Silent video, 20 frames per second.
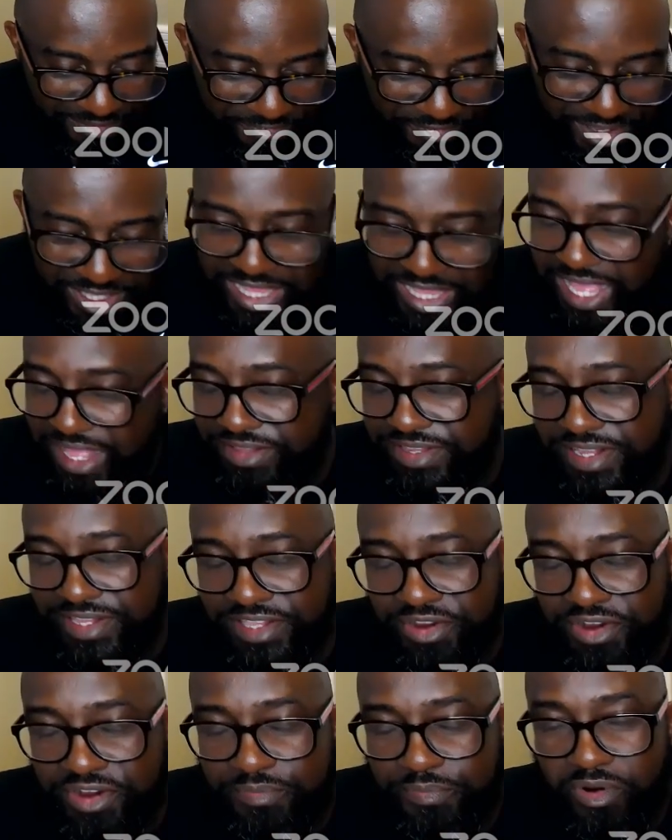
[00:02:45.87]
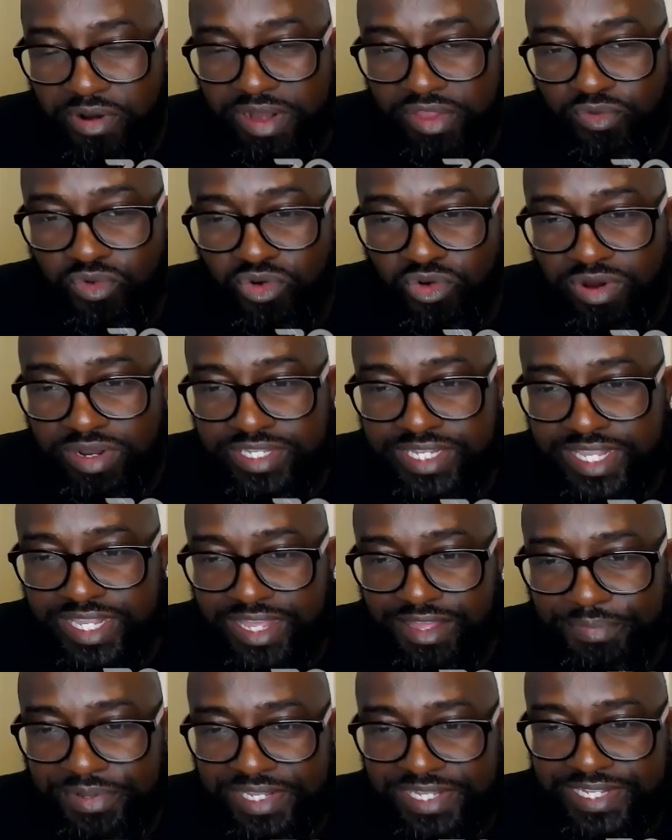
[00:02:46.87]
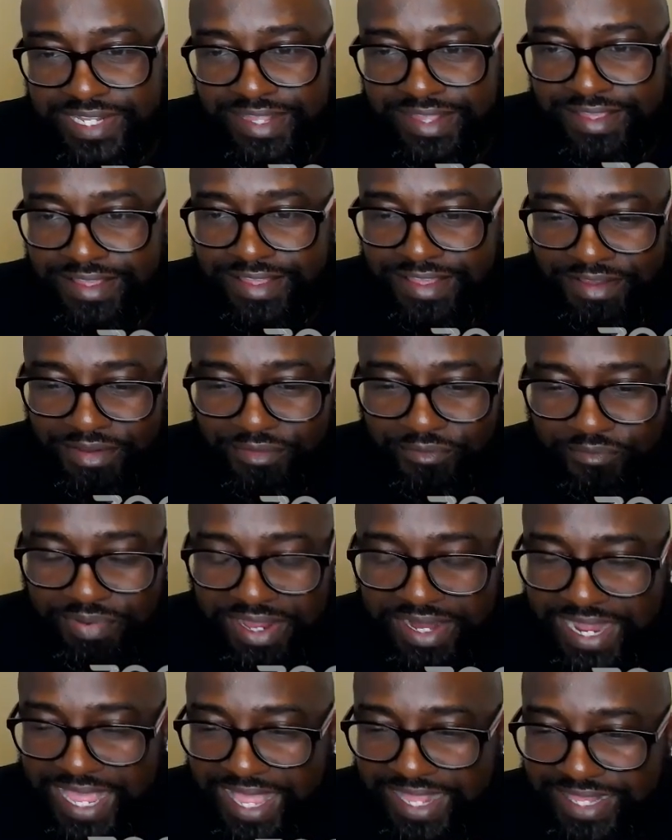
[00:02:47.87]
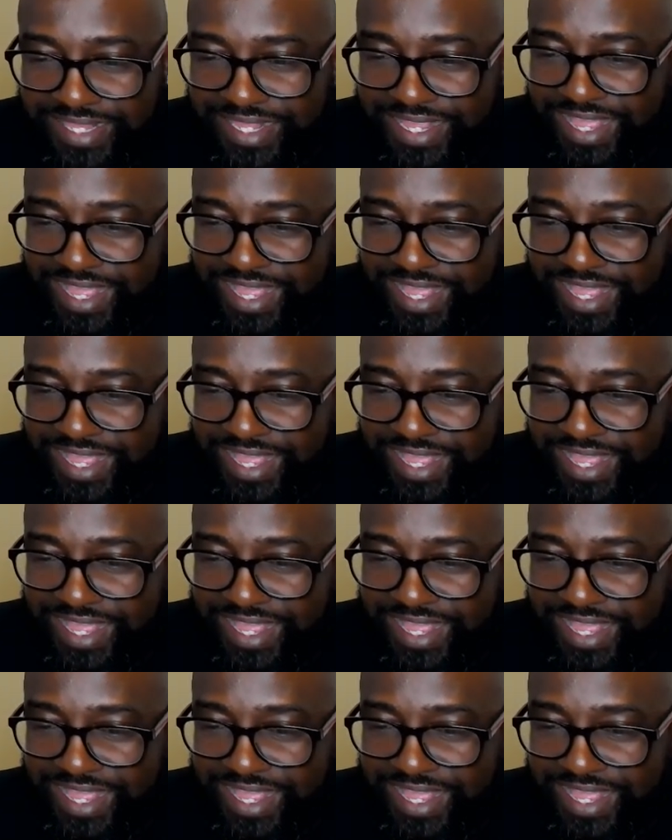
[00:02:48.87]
fill out the third party warranty companies, but after